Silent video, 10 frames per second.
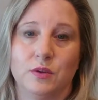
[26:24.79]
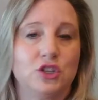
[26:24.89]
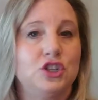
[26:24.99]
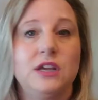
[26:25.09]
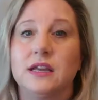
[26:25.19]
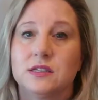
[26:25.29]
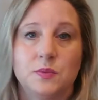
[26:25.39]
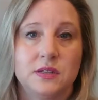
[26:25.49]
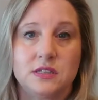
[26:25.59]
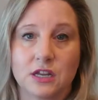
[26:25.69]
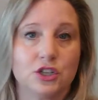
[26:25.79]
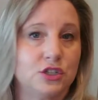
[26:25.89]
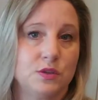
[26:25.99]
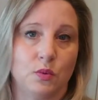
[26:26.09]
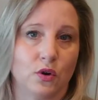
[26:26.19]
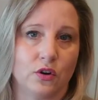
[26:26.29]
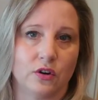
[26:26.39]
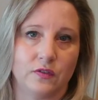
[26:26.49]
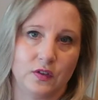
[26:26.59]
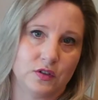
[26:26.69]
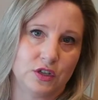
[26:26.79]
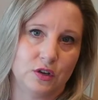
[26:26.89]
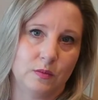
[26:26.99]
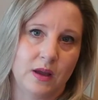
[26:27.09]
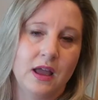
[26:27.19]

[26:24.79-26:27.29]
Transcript: But she has been such a supporter of YouTube.